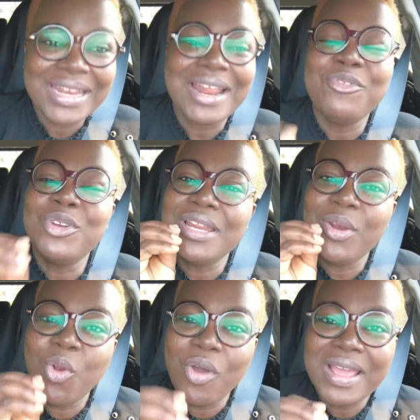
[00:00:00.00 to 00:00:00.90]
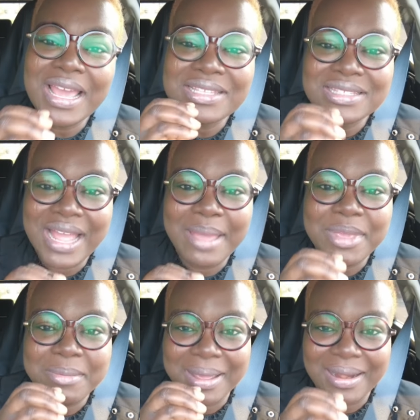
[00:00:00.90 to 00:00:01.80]
That for the longest time
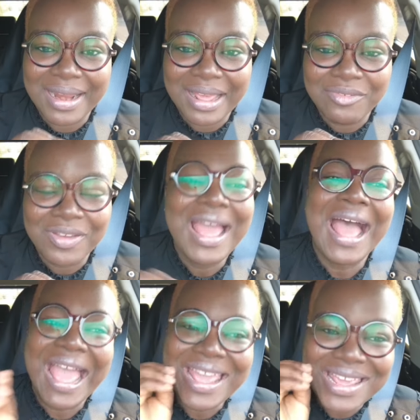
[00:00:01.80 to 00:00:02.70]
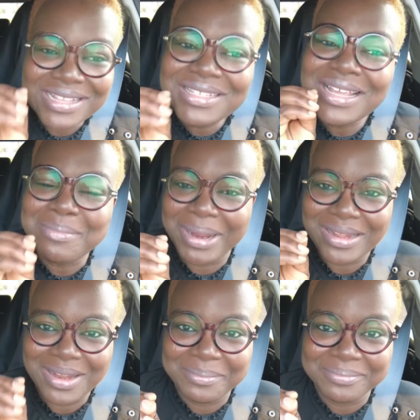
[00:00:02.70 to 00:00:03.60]
in my life, I hated my
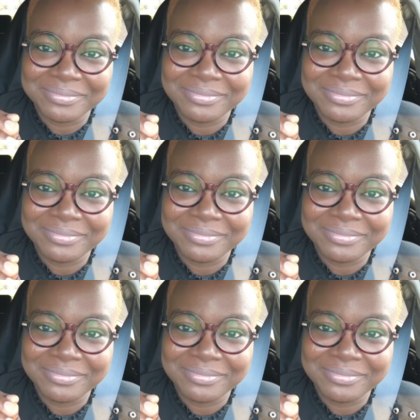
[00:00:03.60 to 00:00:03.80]
name,